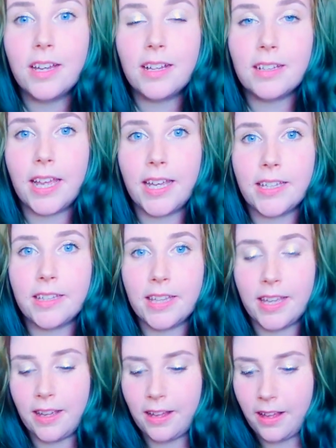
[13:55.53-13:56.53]
Like,
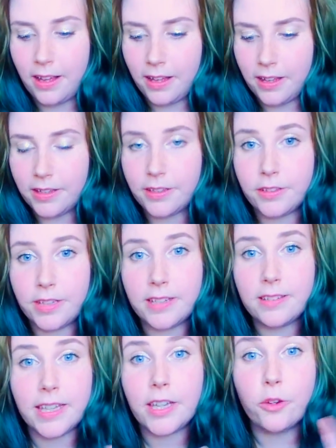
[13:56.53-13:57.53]
there are,
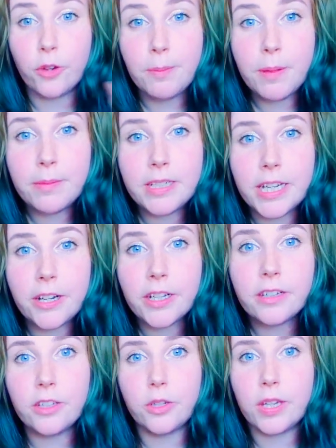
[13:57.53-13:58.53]
there's like grippy
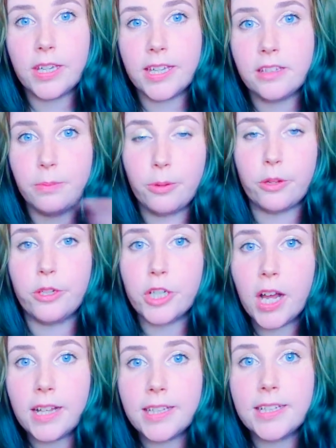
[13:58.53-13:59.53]
material that you can get to put on
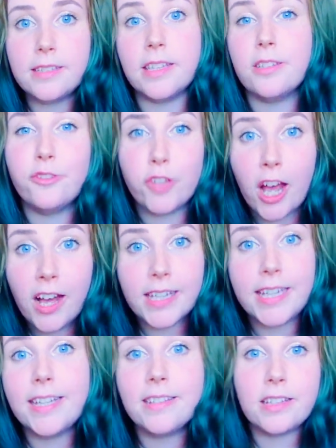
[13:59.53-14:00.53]
jar lids, there's jar
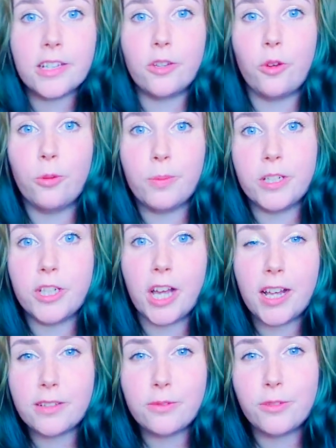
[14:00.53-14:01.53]
keys that can open
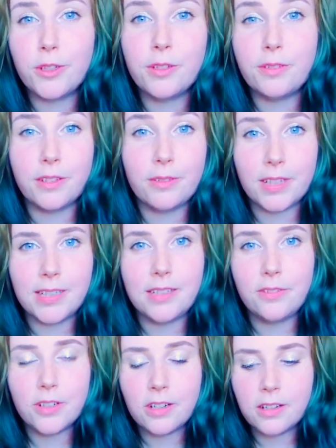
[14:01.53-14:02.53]
jars for you if they're really
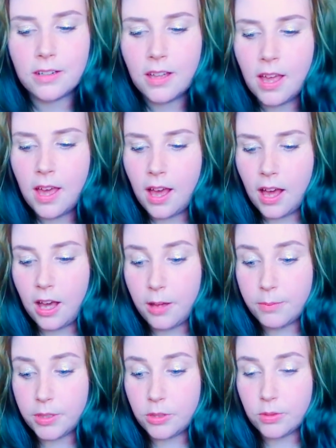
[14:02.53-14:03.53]
difficult,
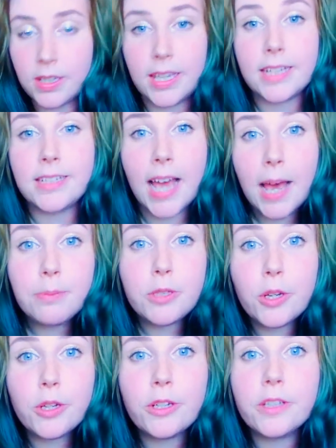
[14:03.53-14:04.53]
um, you get tap
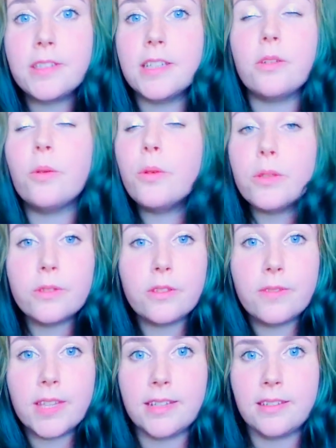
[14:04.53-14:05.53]
turners, there's all sorts
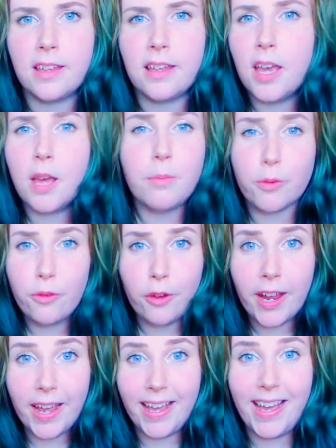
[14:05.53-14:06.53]
of things that
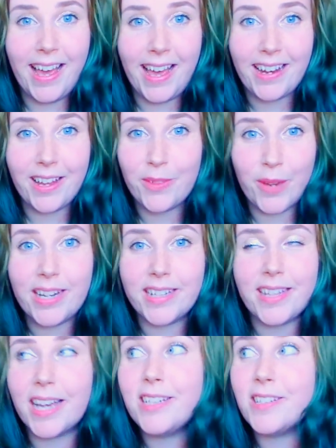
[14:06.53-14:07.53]
before I had
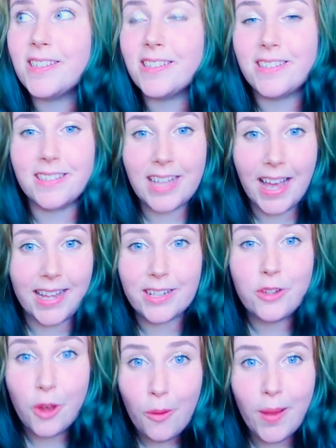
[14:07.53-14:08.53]
arthritis I just had
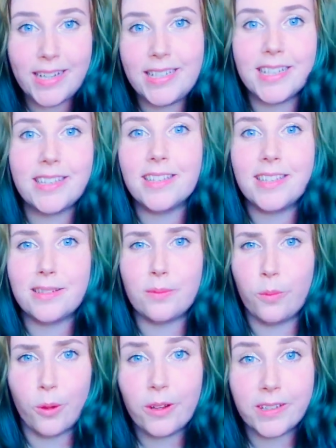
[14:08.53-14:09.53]
no idea that this
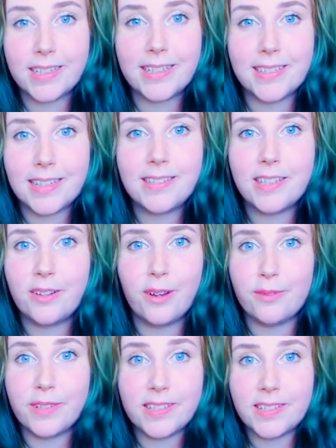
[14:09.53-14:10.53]
world existed
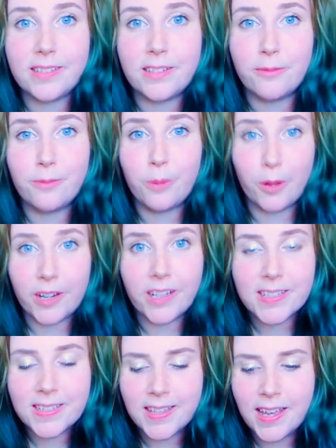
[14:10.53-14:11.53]
of assistive
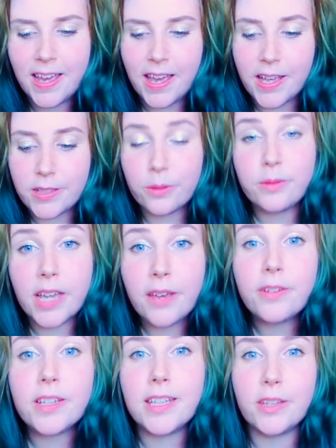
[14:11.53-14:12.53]
products. So
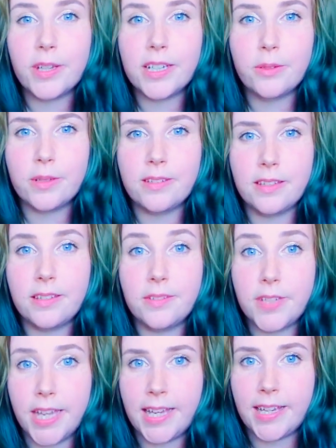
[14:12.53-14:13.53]
definitely look into
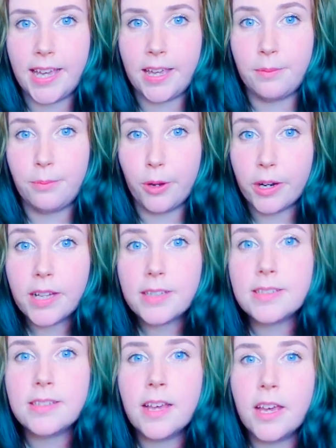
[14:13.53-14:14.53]
assistive tech and
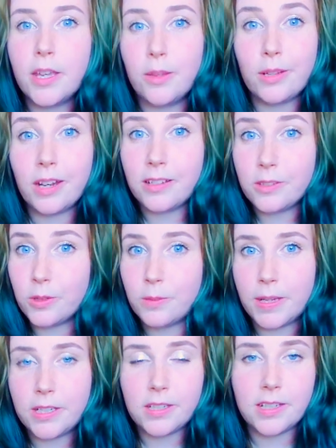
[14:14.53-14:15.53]
products. You can ask your
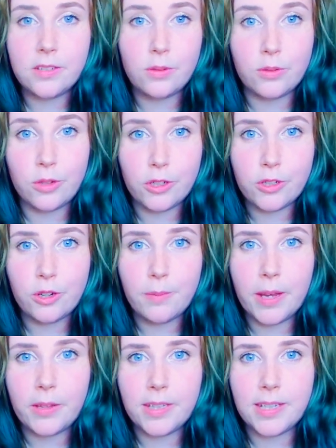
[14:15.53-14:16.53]
specialist or doctor
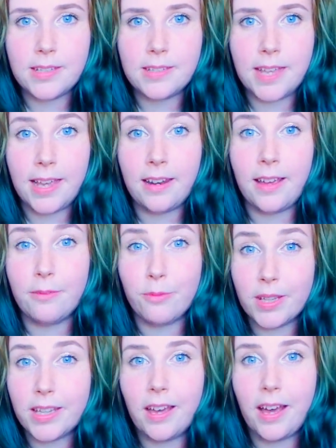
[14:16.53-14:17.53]
about this, and I
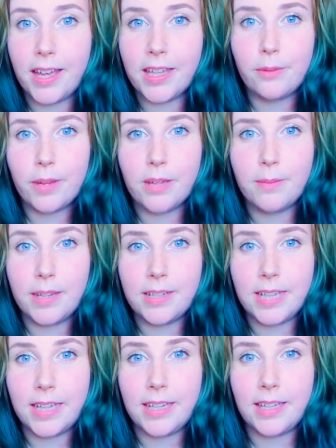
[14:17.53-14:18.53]
really highly
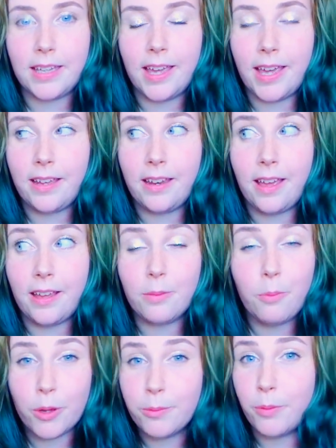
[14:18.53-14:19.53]
recommend getting a, an
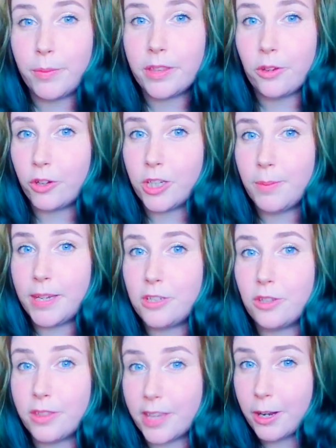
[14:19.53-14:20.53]
appointment with an
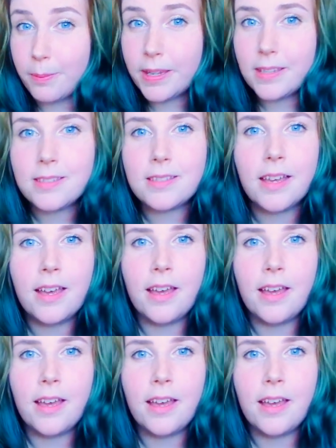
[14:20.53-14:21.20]
occupational therapist.